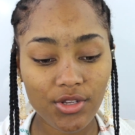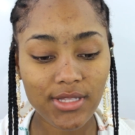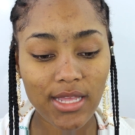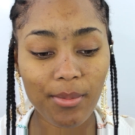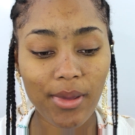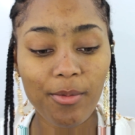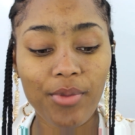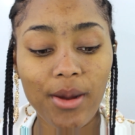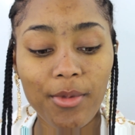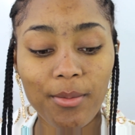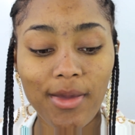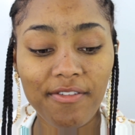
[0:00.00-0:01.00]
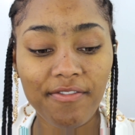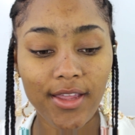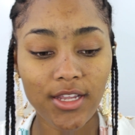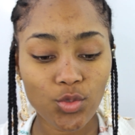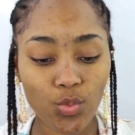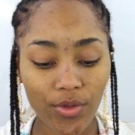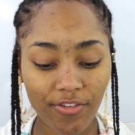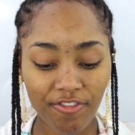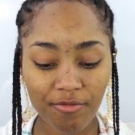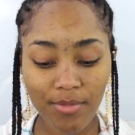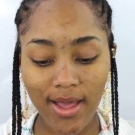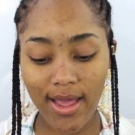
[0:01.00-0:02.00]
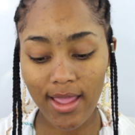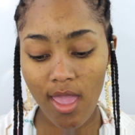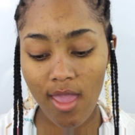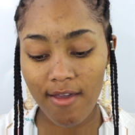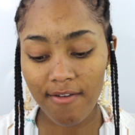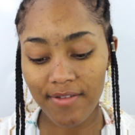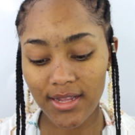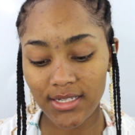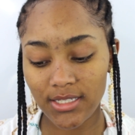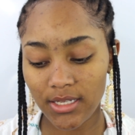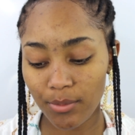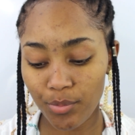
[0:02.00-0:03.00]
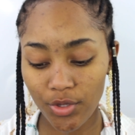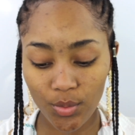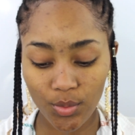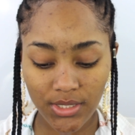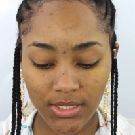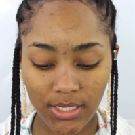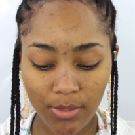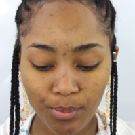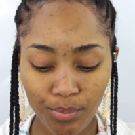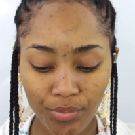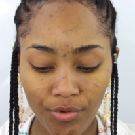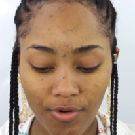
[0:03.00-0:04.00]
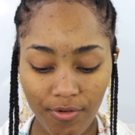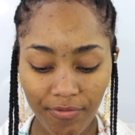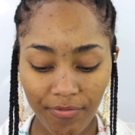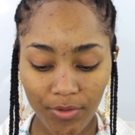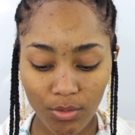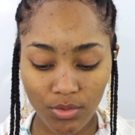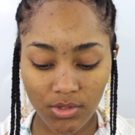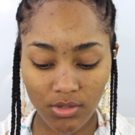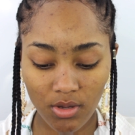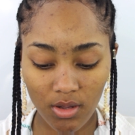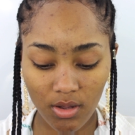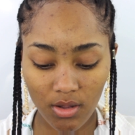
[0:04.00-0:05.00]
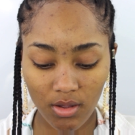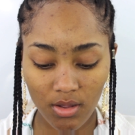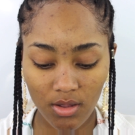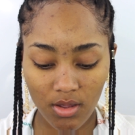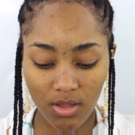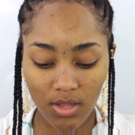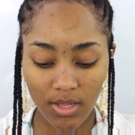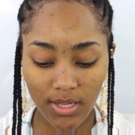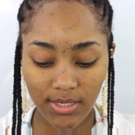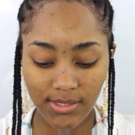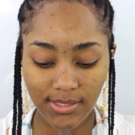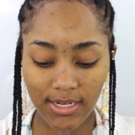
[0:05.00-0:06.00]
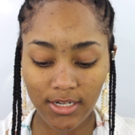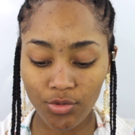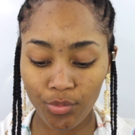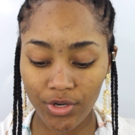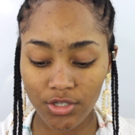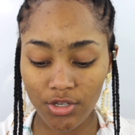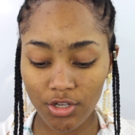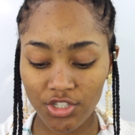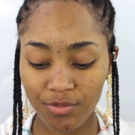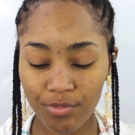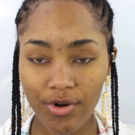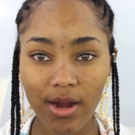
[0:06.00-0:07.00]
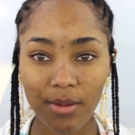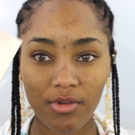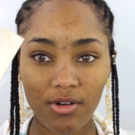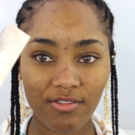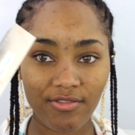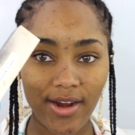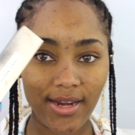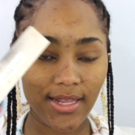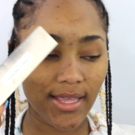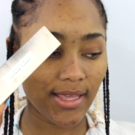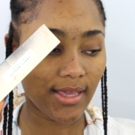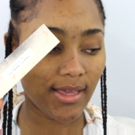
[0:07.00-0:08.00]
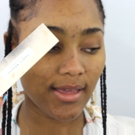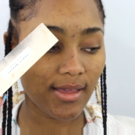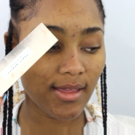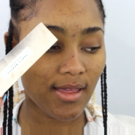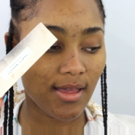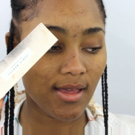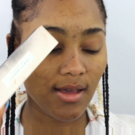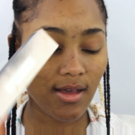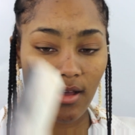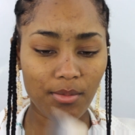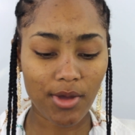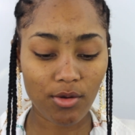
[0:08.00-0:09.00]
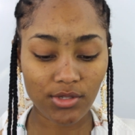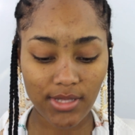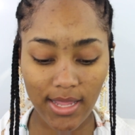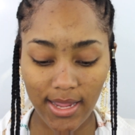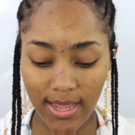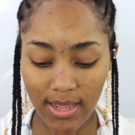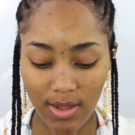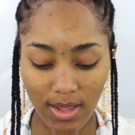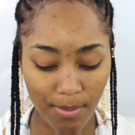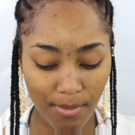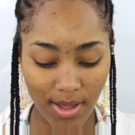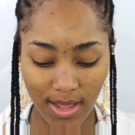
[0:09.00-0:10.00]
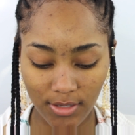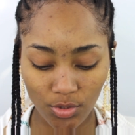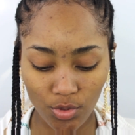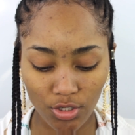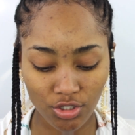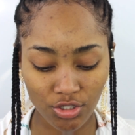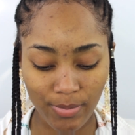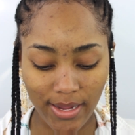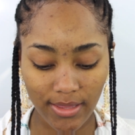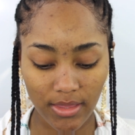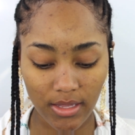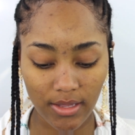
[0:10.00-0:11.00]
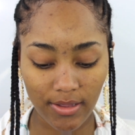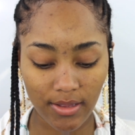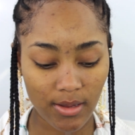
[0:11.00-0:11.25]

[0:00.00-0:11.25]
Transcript: to start by priming my face with my Fenty Beauty Pro Filter Instant Retouch Primer right here. I was like, I might as well just buy the